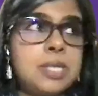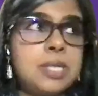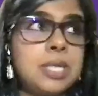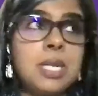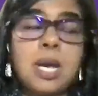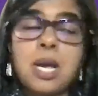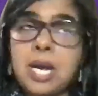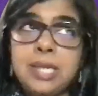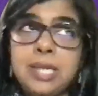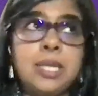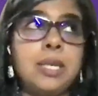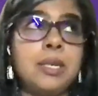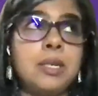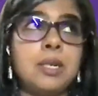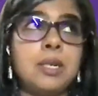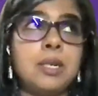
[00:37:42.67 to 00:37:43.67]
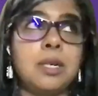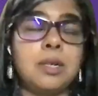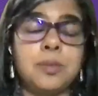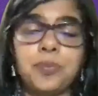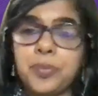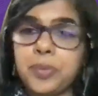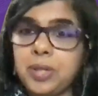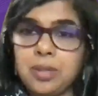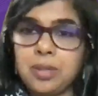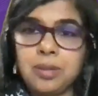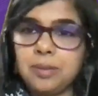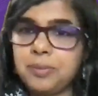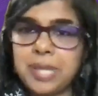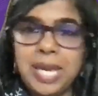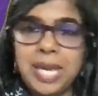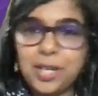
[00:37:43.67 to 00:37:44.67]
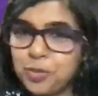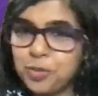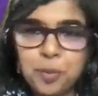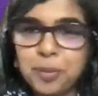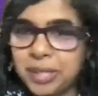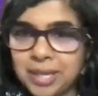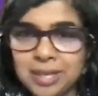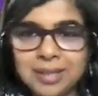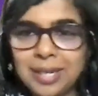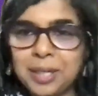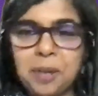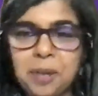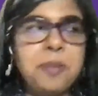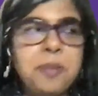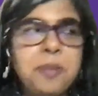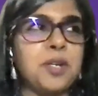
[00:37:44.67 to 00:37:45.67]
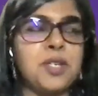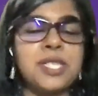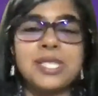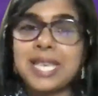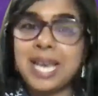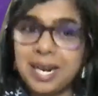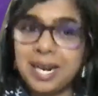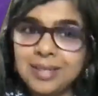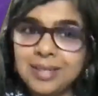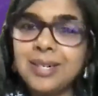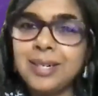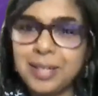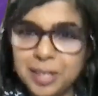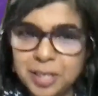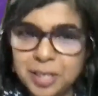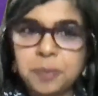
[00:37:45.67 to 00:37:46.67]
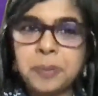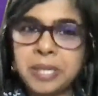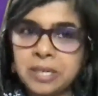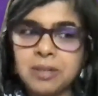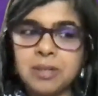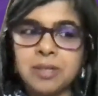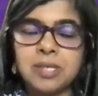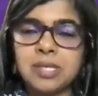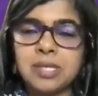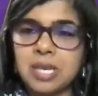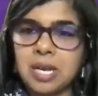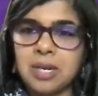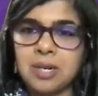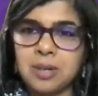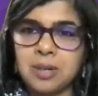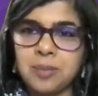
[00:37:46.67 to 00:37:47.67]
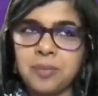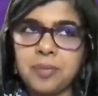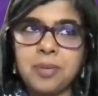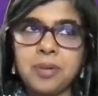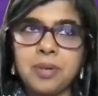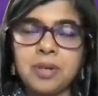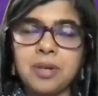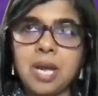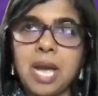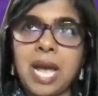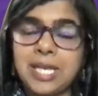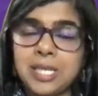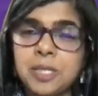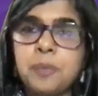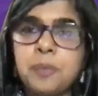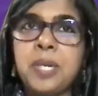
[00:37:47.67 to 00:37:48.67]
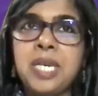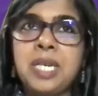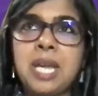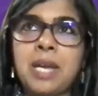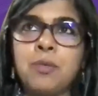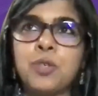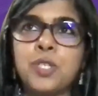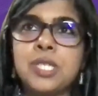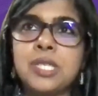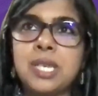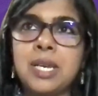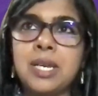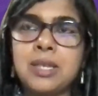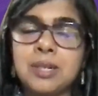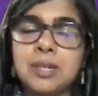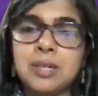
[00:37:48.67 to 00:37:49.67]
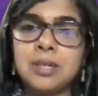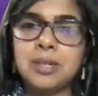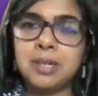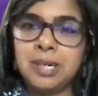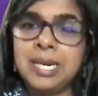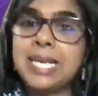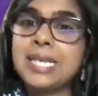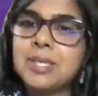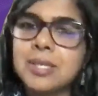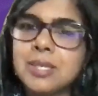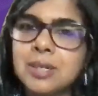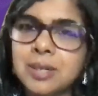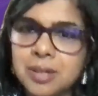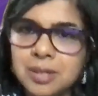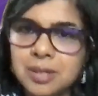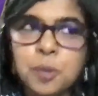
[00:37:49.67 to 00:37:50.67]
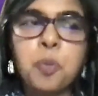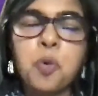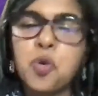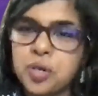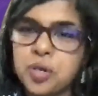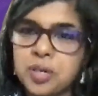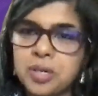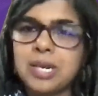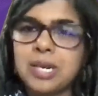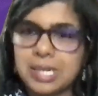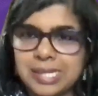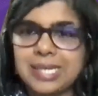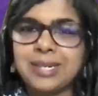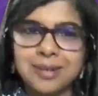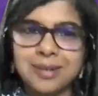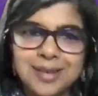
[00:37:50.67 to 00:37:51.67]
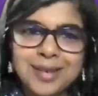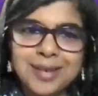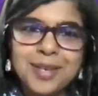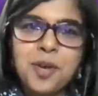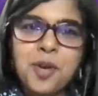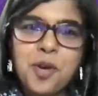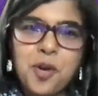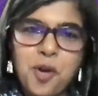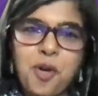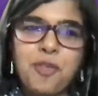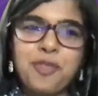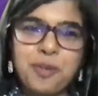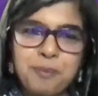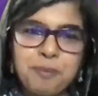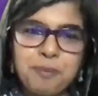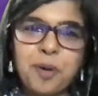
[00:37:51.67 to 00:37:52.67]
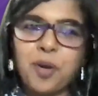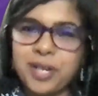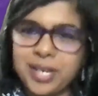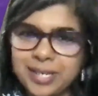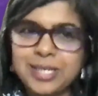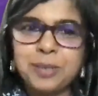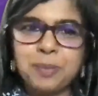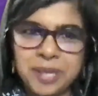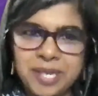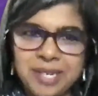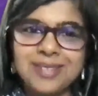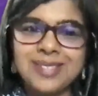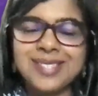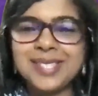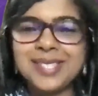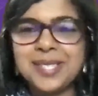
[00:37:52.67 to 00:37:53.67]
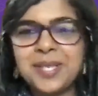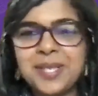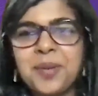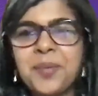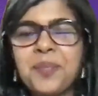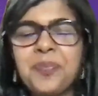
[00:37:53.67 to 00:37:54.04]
Tina, I think thank you for bringing that up, because candidate experience has been, I would say, the lesser spoken cousin of employee experience.